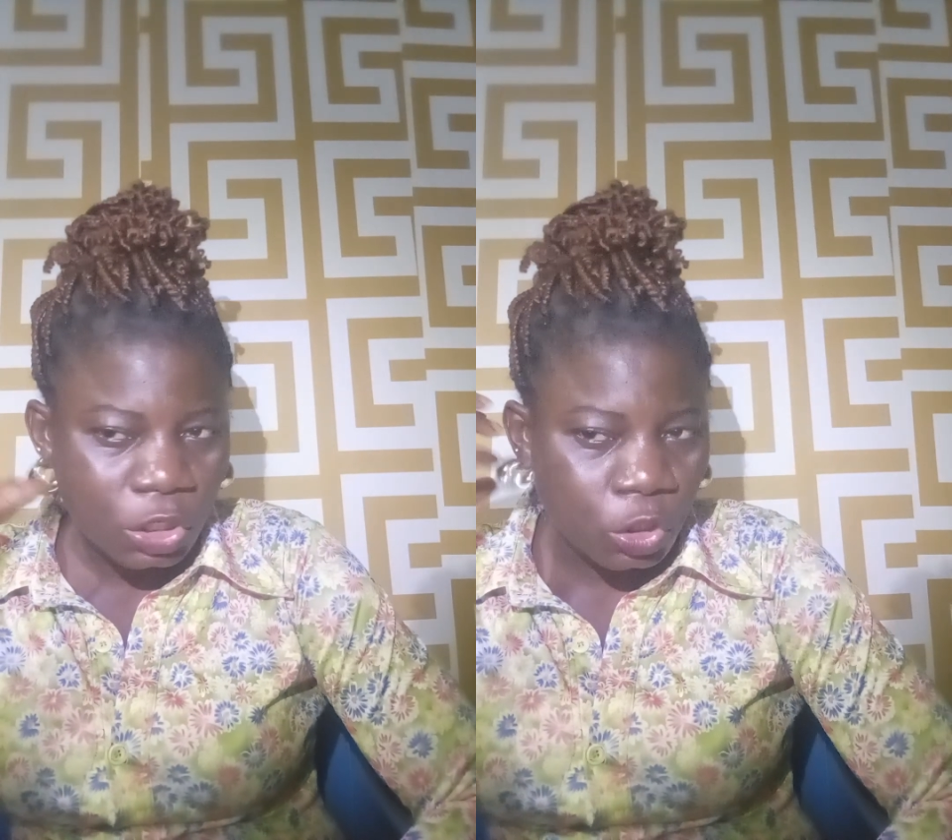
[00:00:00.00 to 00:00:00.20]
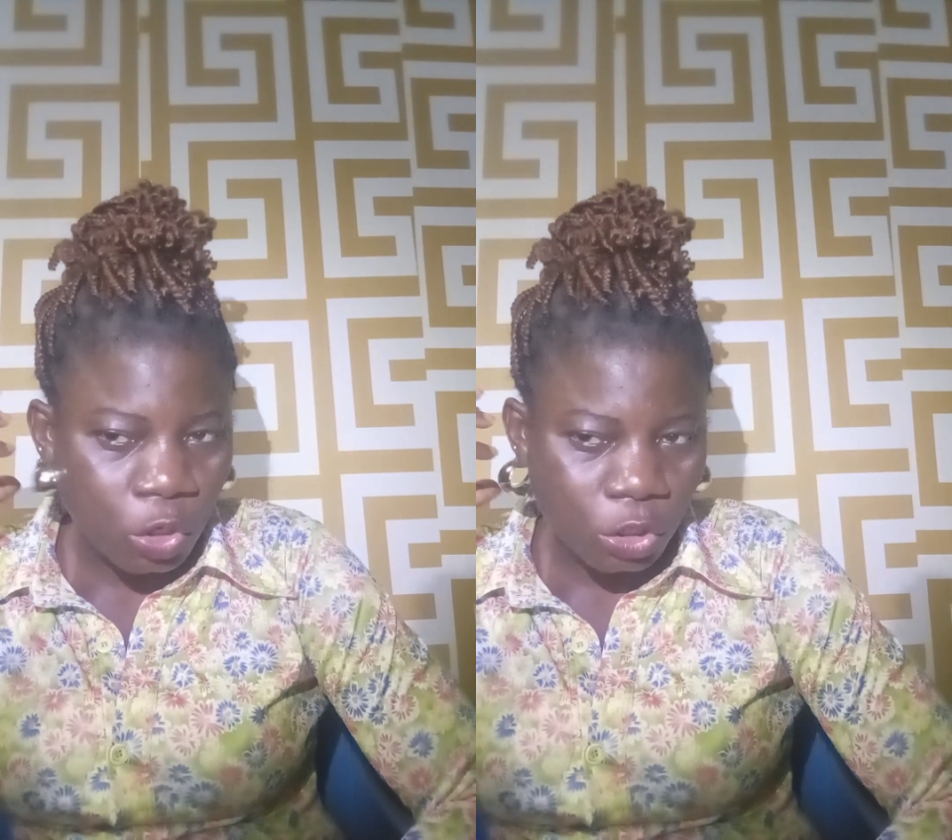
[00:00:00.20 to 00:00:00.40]

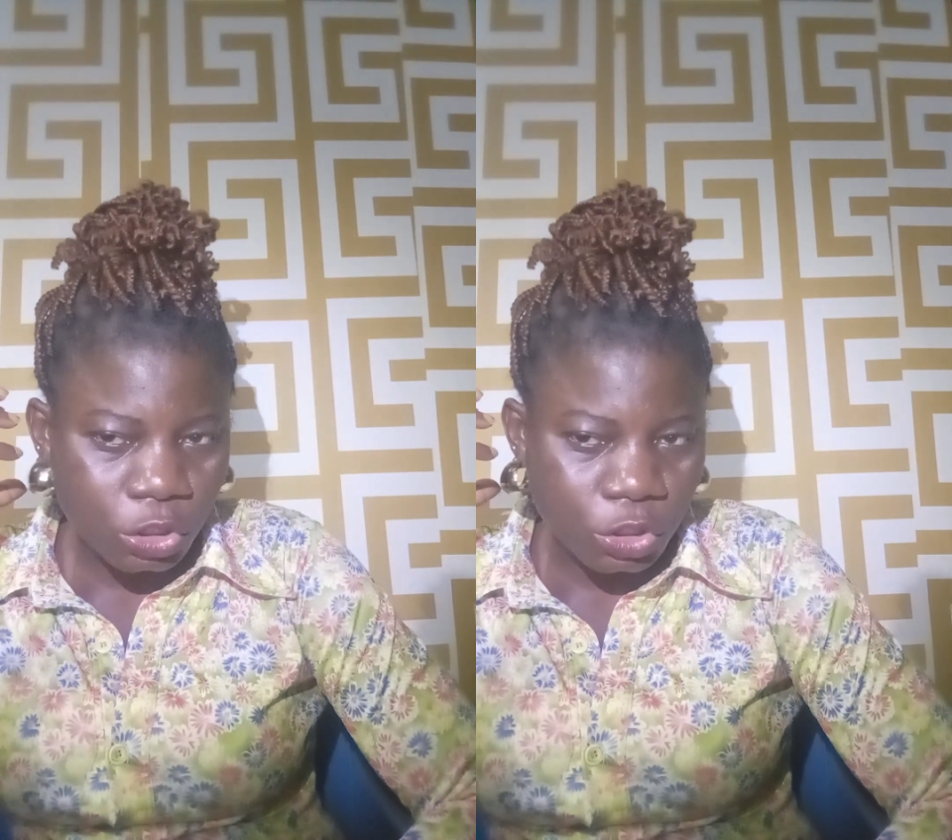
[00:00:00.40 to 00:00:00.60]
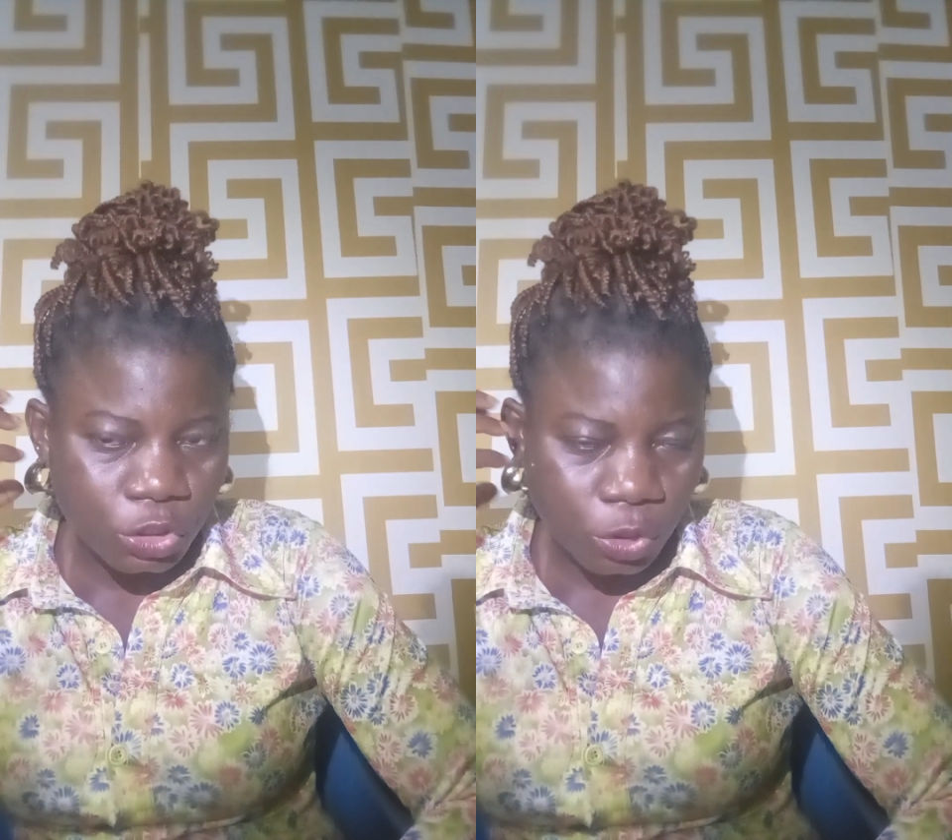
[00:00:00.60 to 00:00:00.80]

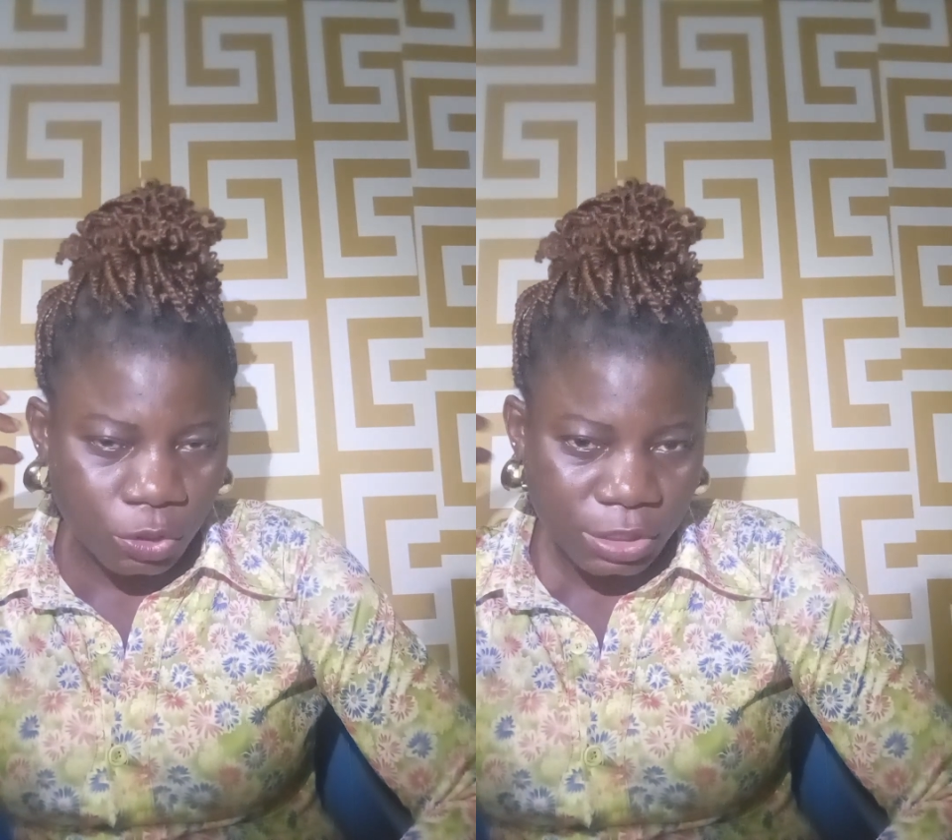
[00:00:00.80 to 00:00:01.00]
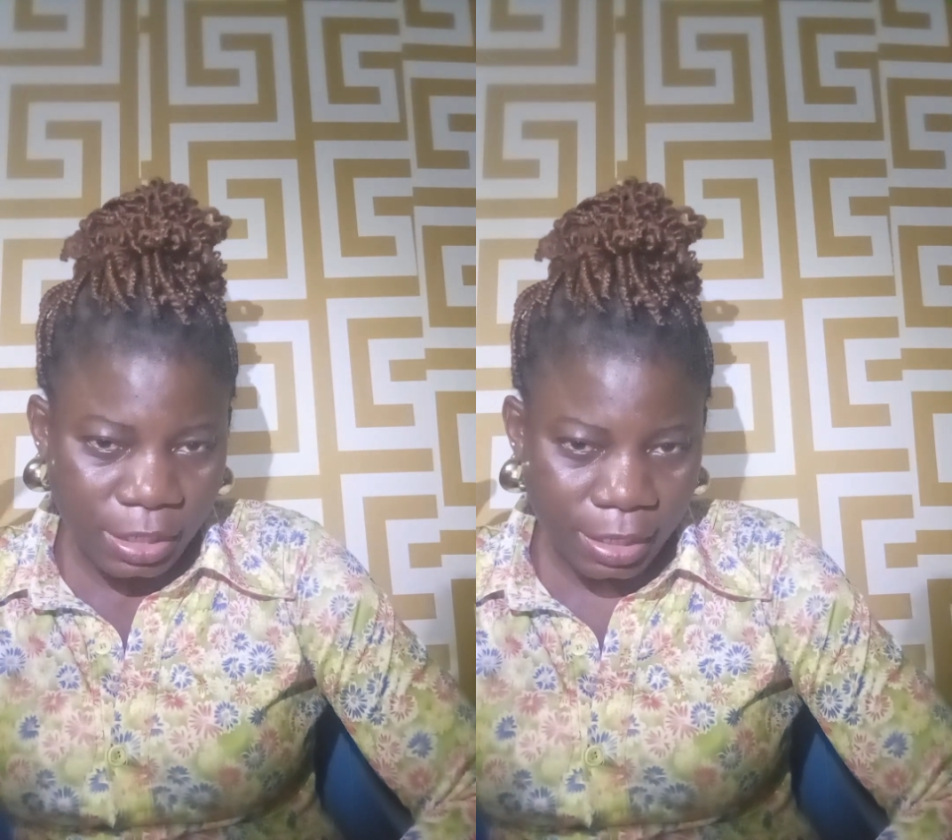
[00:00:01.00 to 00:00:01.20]
not
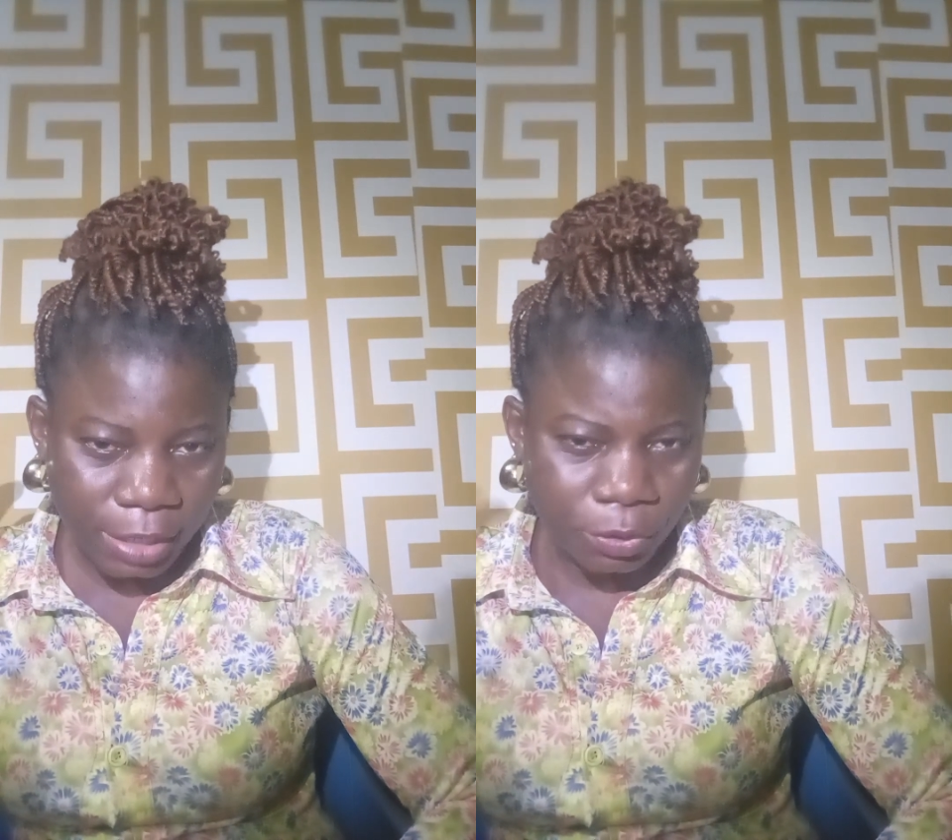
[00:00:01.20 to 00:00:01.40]
just hear.